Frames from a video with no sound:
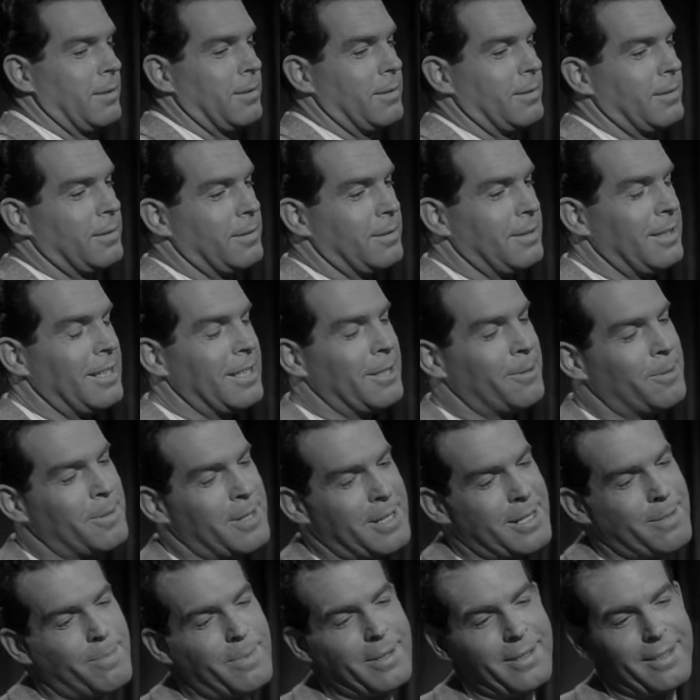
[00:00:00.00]
you? Yeah, I
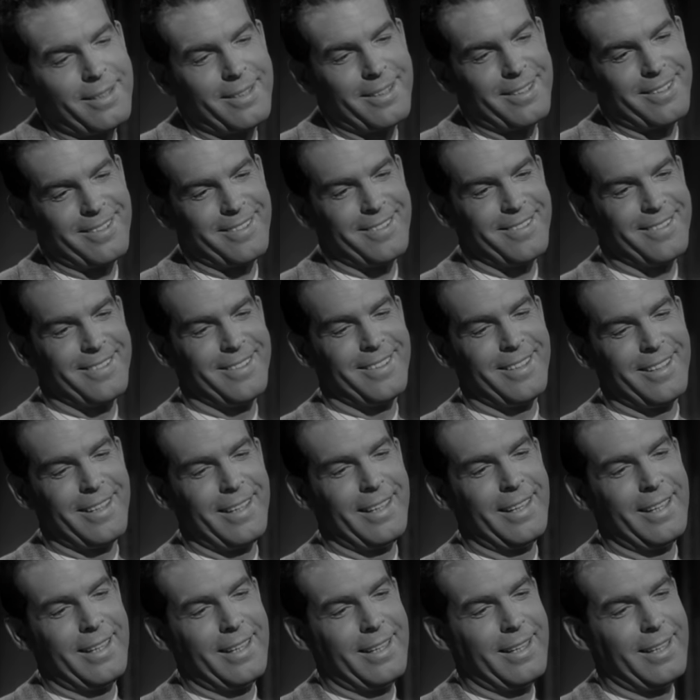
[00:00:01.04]
was, but uh,
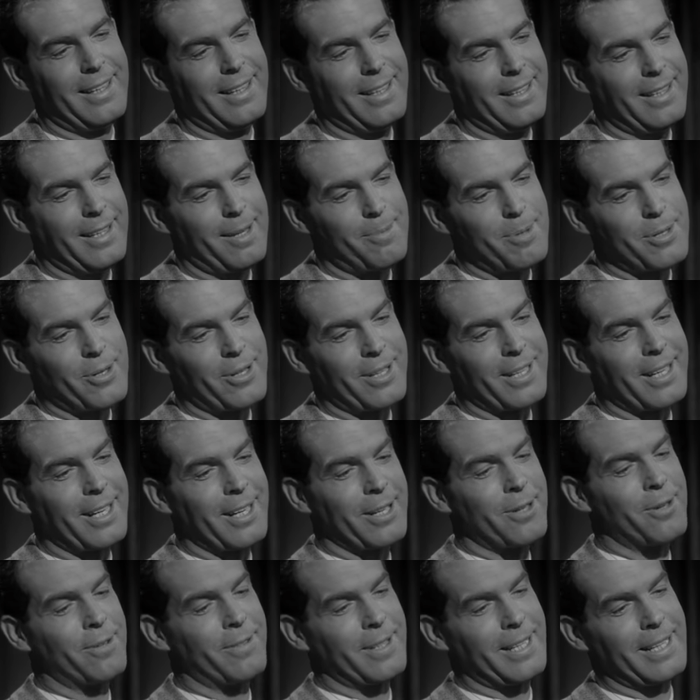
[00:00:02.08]
I'm sort of
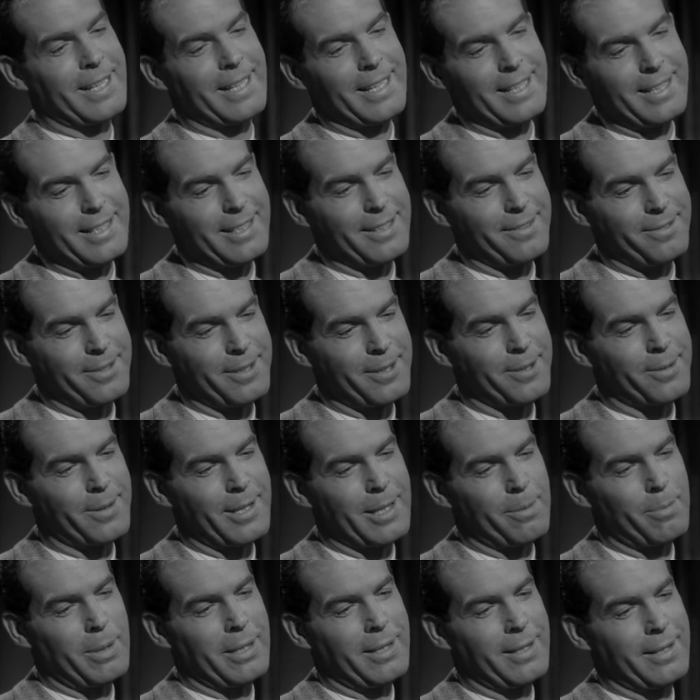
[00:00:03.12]
getting over the idea, if you know
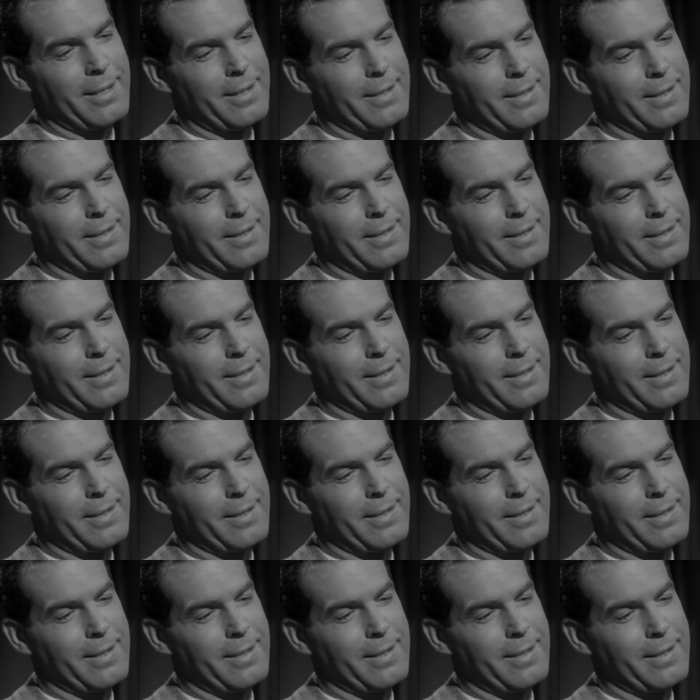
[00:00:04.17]
what I mean.